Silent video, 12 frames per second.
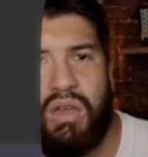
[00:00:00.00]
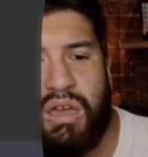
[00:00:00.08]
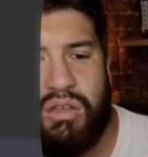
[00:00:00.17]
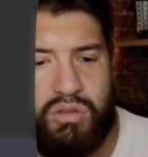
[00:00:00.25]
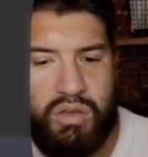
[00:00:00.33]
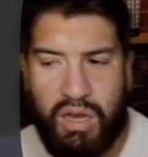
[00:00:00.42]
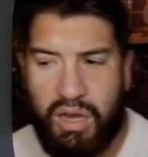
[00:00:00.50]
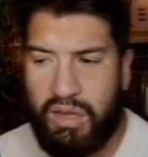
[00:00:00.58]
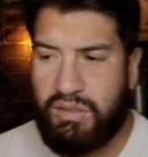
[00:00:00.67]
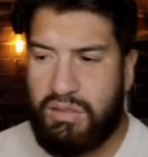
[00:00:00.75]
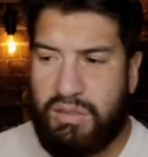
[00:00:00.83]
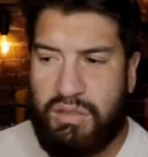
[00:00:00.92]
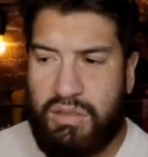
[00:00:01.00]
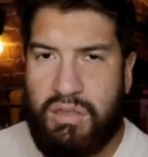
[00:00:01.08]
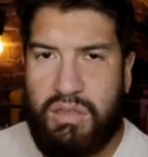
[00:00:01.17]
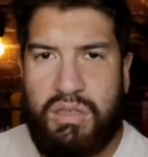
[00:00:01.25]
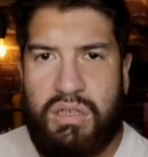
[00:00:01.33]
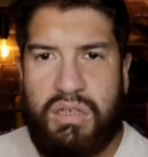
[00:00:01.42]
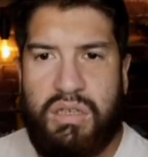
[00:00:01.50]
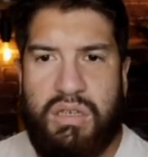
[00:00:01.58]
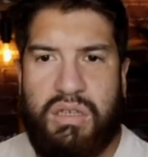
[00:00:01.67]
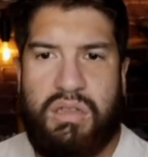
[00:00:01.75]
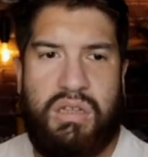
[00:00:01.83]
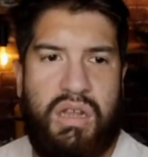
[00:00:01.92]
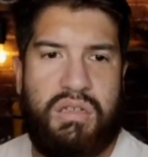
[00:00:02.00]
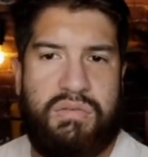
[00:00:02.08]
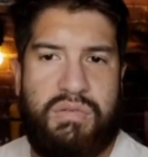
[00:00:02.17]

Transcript: catch you guys in the next